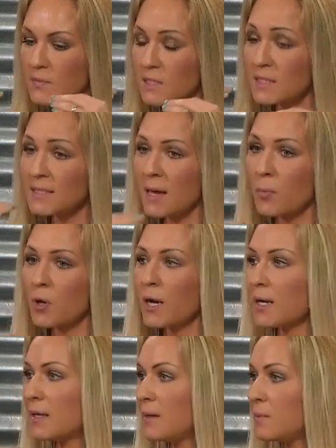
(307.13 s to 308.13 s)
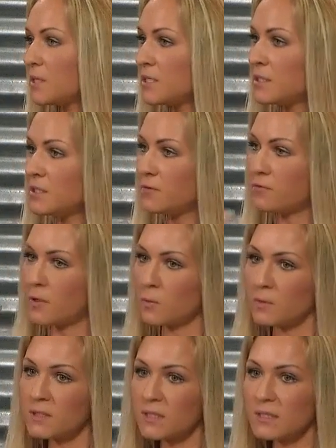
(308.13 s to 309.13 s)
separate image into
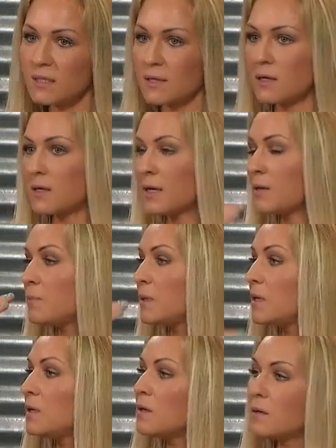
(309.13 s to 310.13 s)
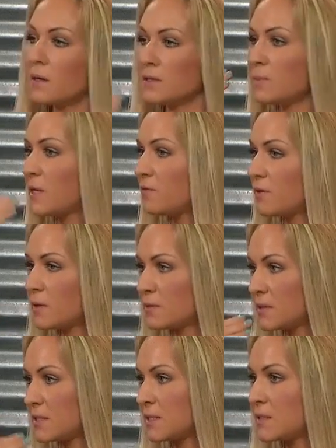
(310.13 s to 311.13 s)
frequencies, and there can be as many
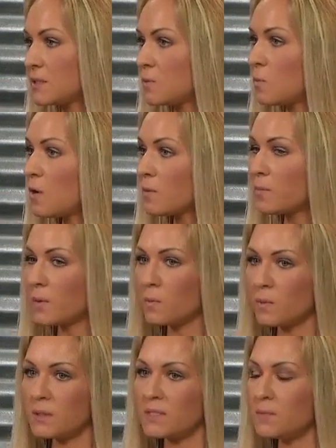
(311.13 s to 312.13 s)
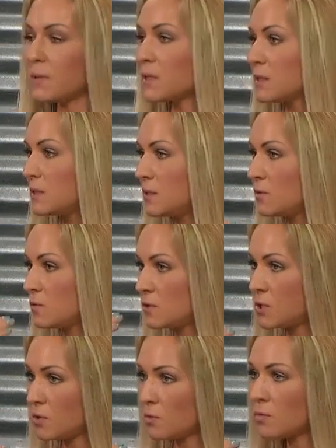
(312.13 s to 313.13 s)
frequencies as you want, but we typically do
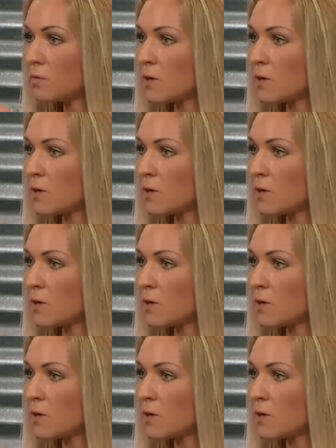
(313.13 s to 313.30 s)
two: